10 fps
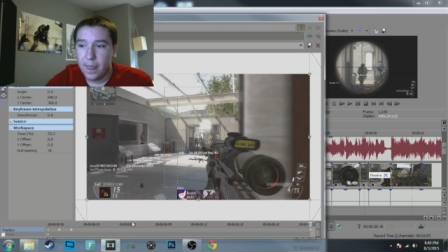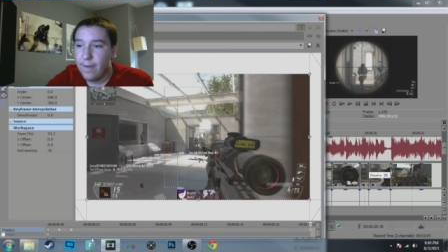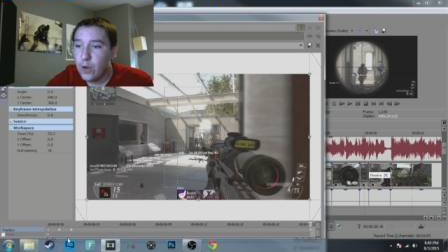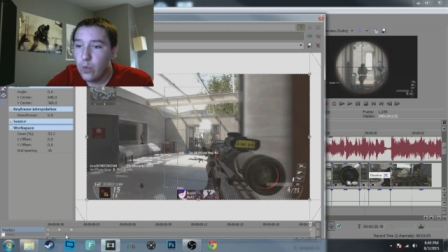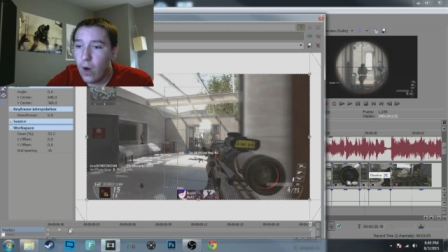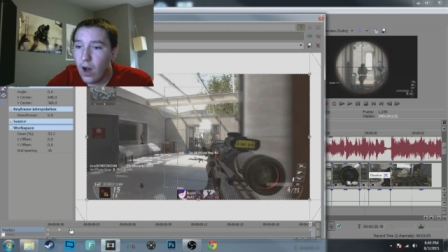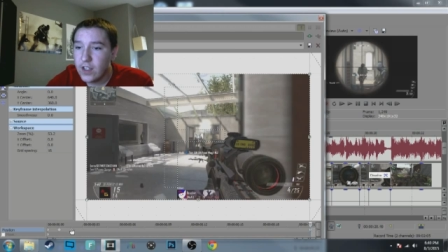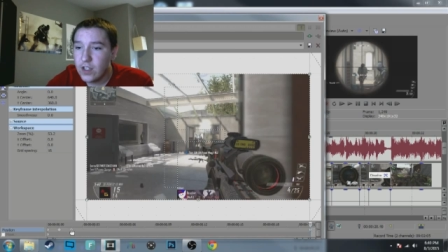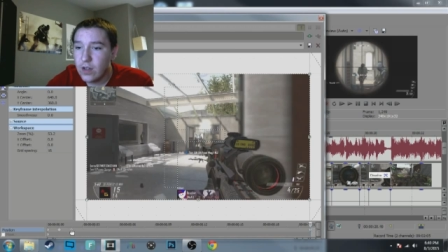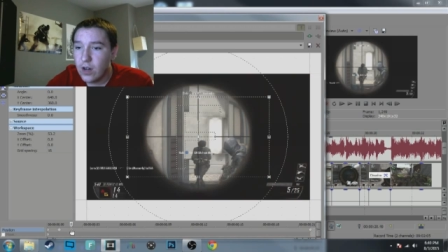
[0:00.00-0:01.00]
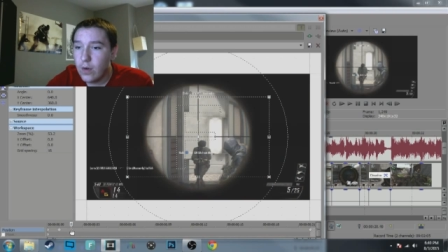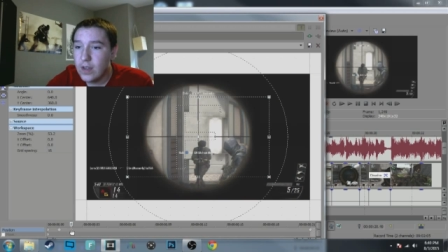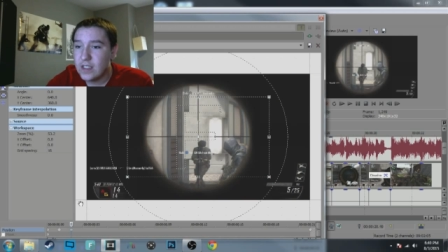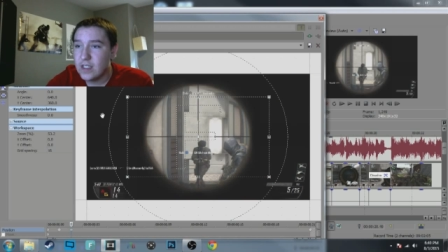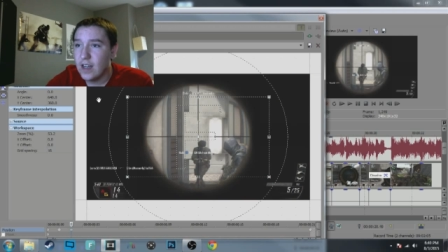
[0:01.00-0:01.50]
If you want, you can
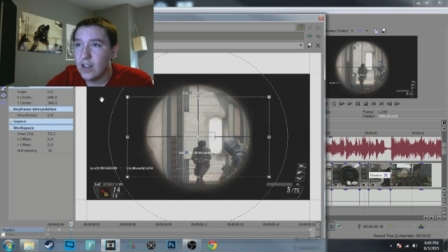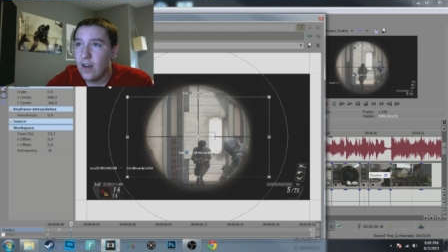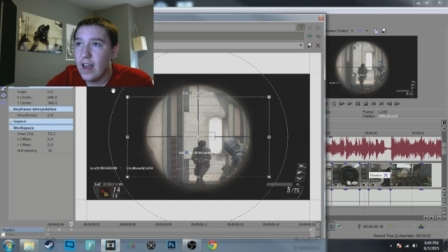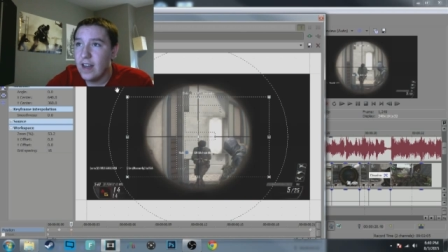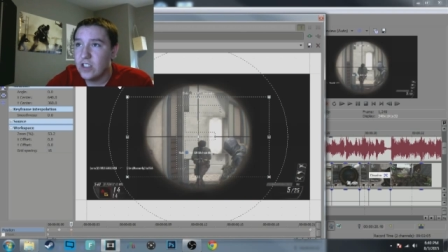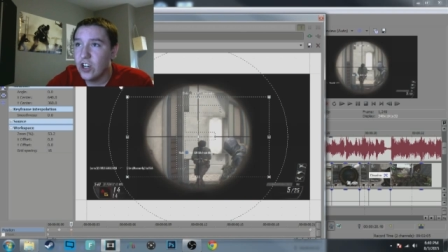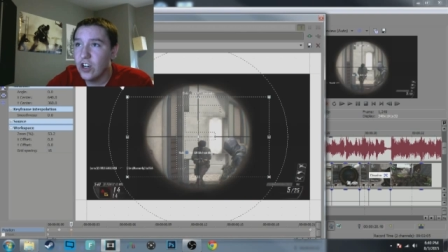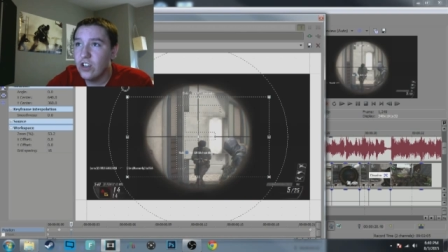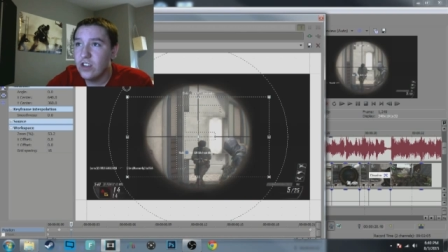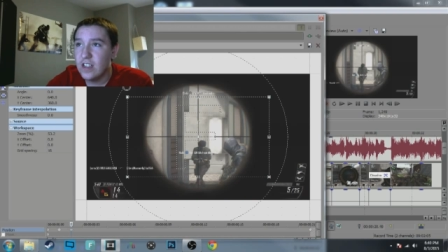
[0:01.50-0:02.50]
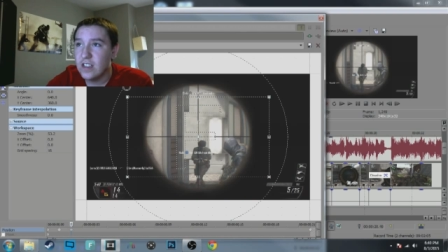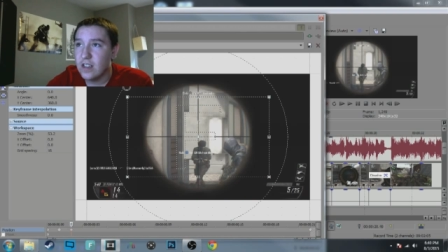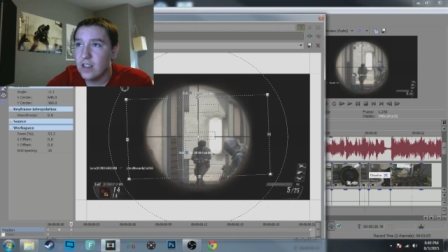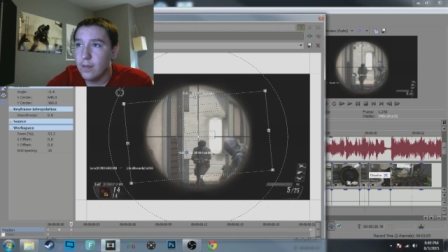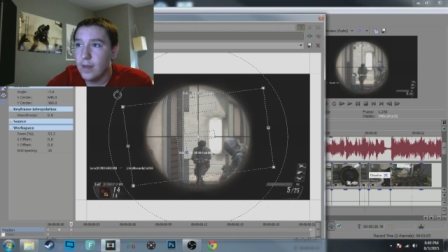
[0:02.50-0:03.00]
always go ahead and turn these a
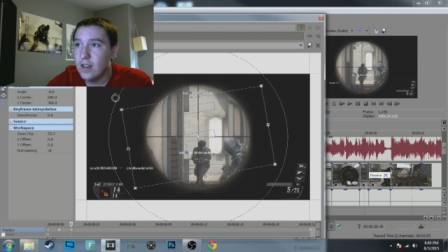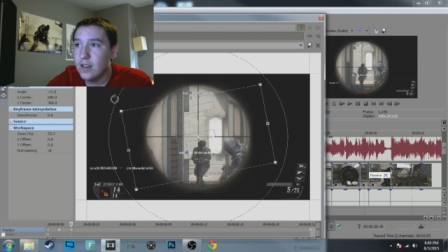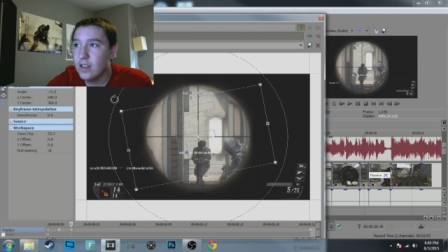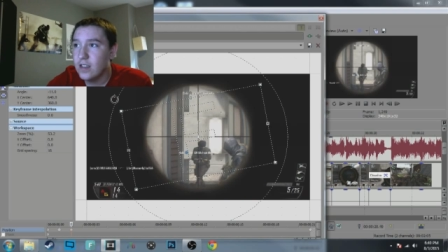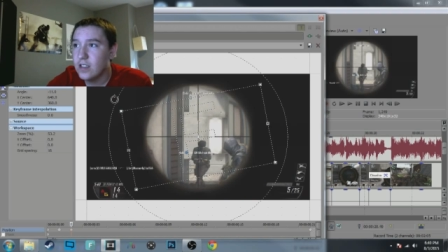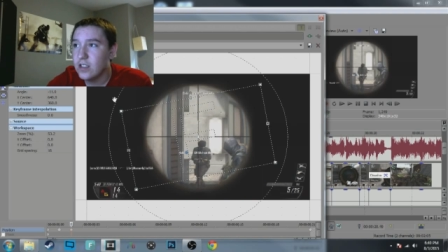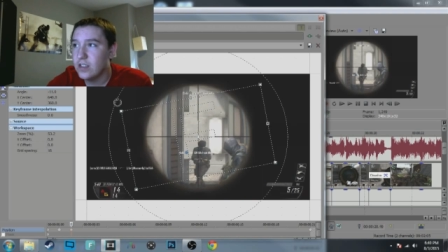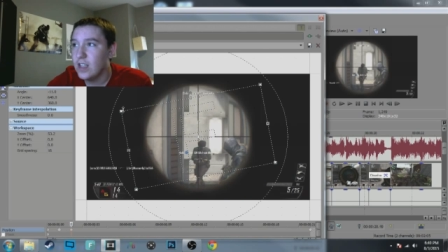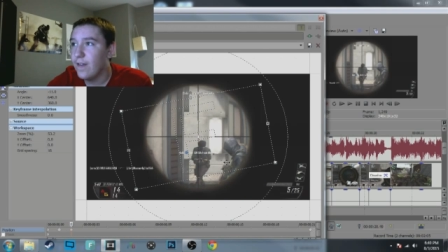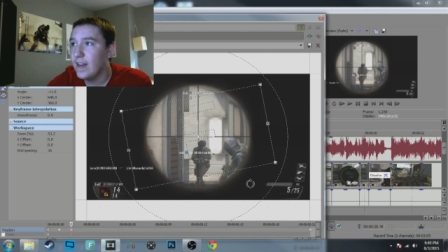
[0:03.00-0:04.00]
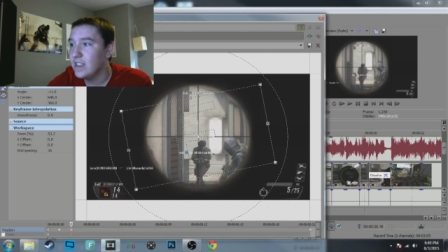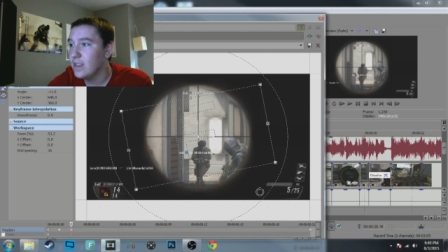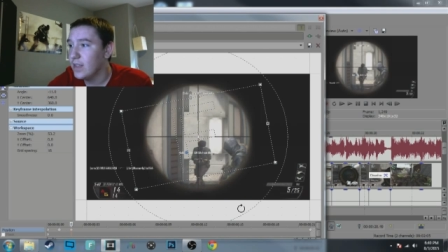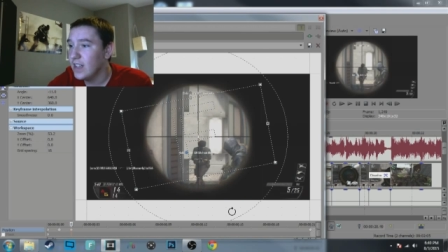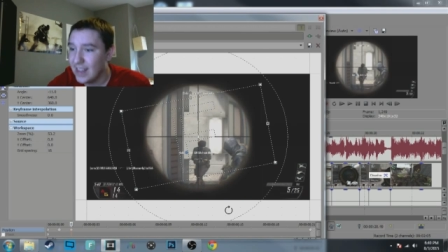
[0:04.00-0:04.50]
little bit. So say if I did
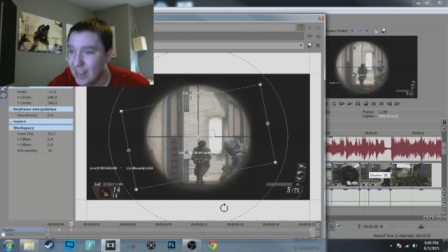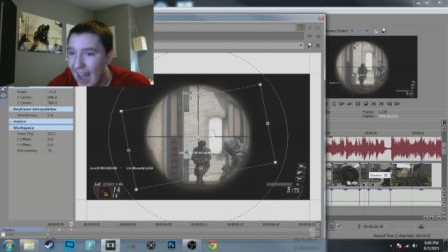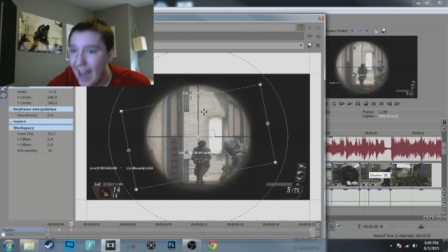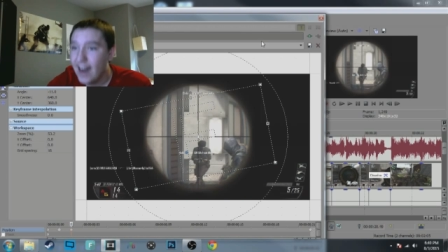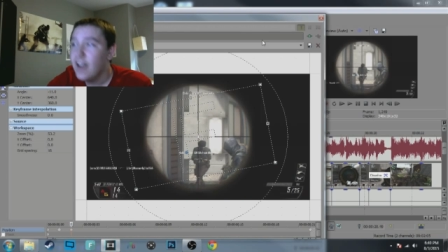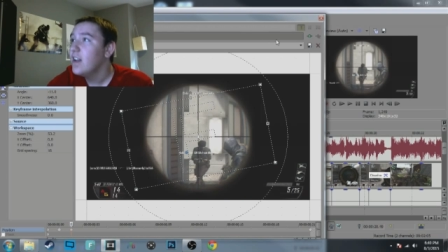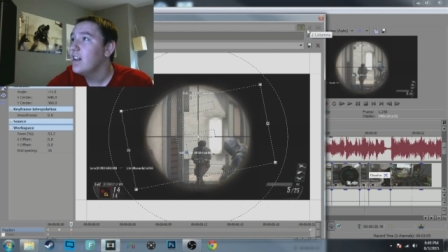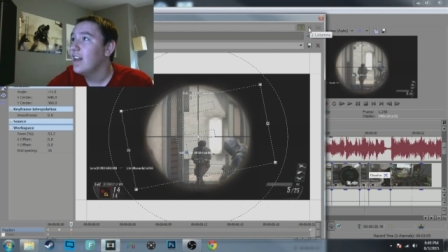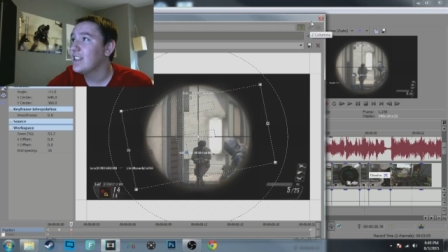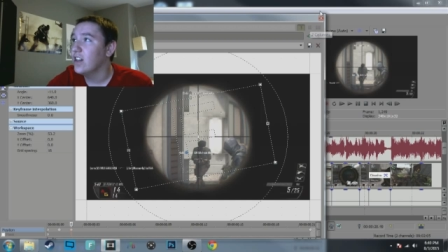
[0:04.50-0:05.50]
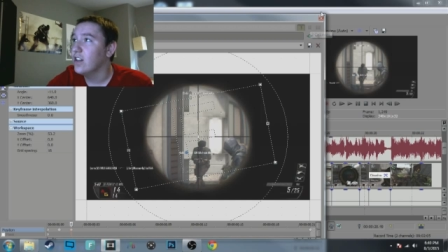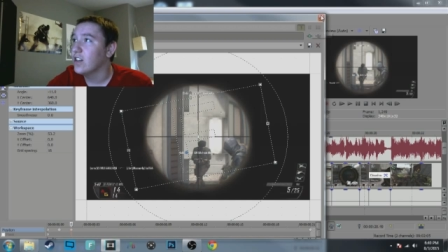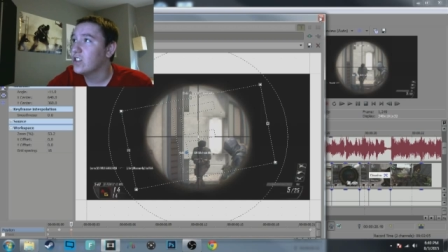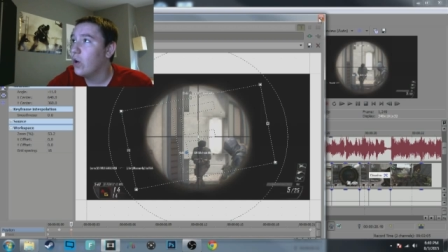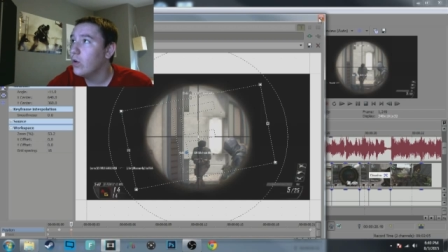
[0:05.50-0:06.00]
something like that, that's gonna
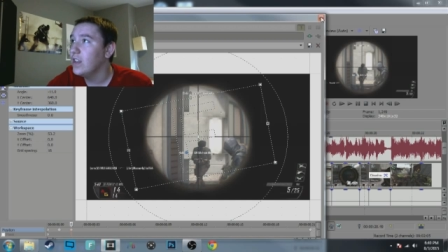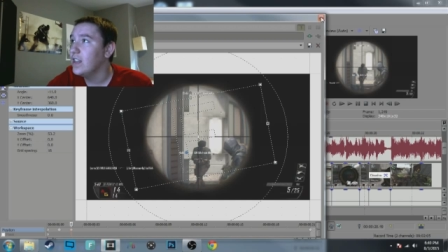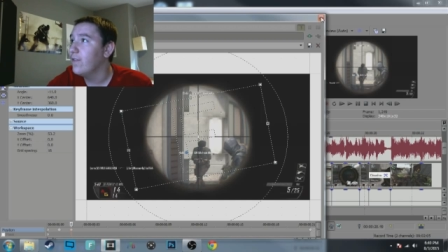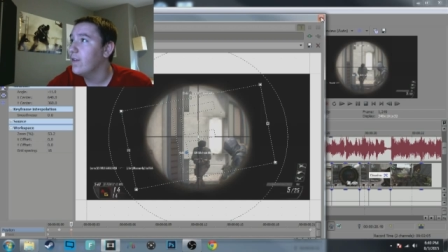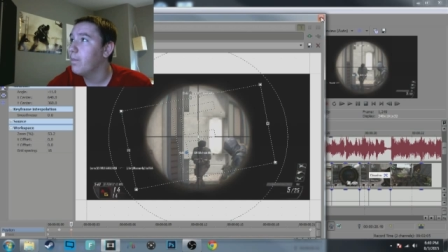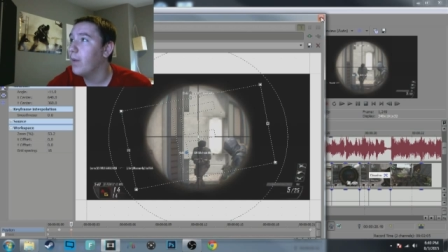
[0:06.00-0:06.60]
look totally different, but